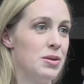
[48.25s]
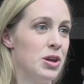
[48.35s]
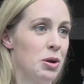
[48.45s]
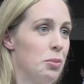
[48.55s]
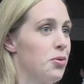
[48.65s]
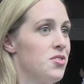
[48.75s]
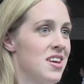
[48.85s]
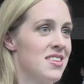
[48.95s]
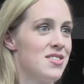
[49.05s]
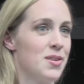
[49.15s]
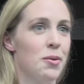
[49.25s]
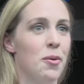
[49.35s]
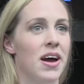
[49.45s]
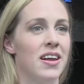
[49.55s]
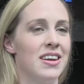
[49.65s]
He, you know, presents so
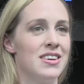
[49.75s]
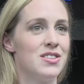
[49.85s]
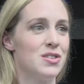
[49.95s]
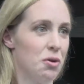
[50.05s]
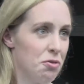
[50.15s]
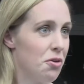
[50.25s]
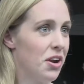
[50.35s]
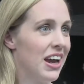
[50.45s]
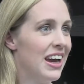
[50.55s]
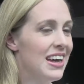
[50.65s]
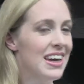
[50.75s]
well and he's so funny.